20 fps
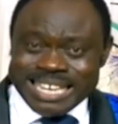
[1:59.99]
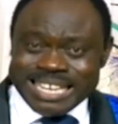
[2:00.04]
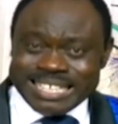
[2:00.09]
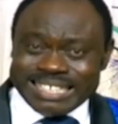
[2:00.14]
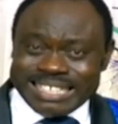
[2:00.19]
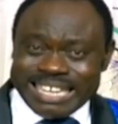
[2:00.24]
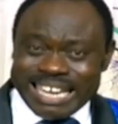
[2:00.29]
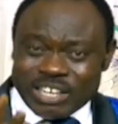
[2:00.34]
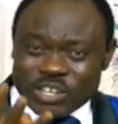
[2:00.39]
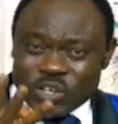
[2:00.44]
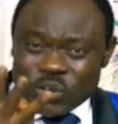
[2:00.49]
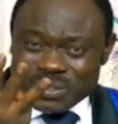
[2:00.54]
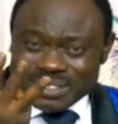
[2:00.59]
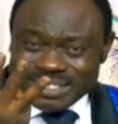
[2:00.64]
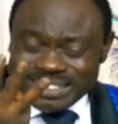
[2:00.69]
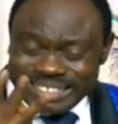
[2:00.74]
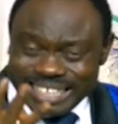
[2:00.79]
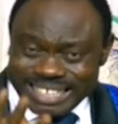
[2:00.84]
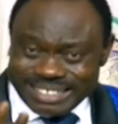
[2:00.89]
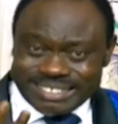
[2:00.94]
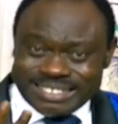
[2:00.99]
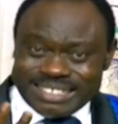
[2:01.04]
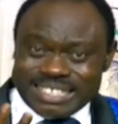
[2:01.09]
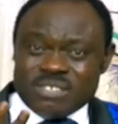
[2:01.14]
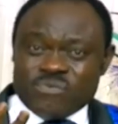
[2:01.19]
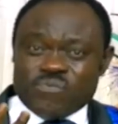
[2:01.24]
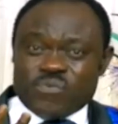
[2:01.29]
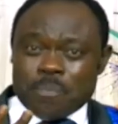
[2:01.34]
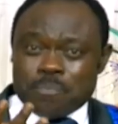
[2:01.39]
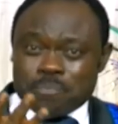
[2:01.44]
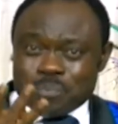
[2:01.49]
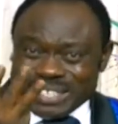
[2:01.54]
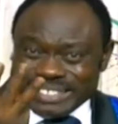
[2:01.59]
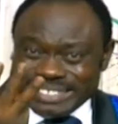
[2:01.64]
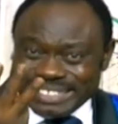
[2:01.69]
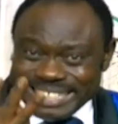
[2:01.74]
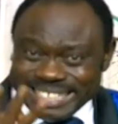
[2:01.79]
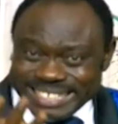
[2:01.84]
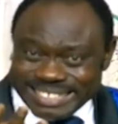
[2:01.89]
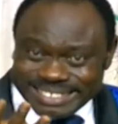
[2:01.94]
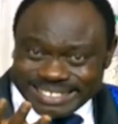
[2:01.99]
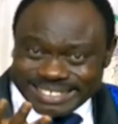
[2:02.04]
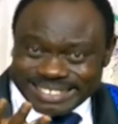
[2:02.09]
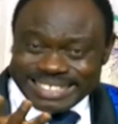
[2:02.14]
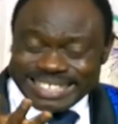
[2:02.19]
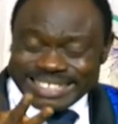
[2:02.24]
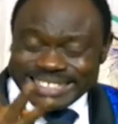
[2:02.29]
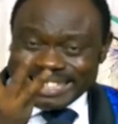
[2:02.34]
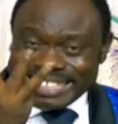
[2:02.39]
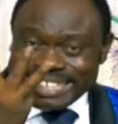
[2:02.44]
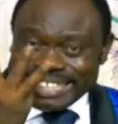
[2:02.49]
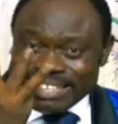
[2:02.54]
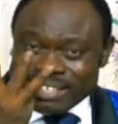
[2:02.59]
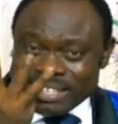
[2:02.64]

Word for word: that are contesting for presidency, the three,